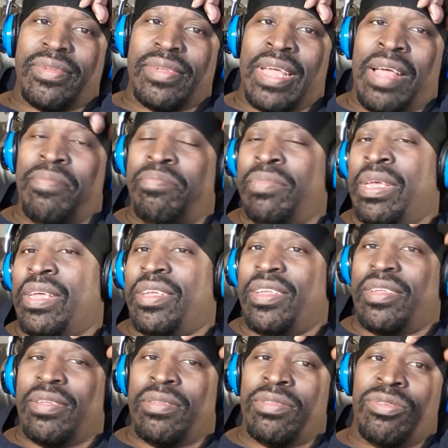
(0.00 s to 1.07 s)
I'm
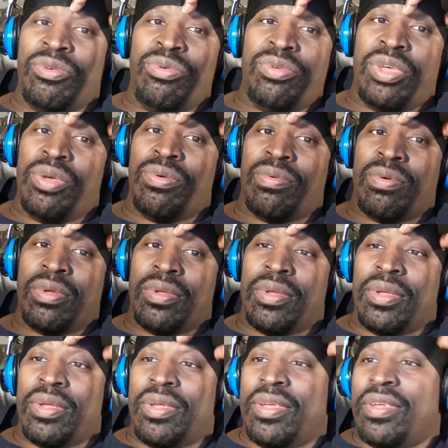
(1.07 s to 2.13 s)
me. Do you.
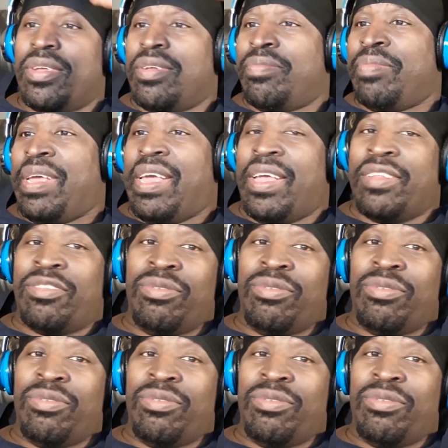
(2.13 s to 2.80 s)
Man,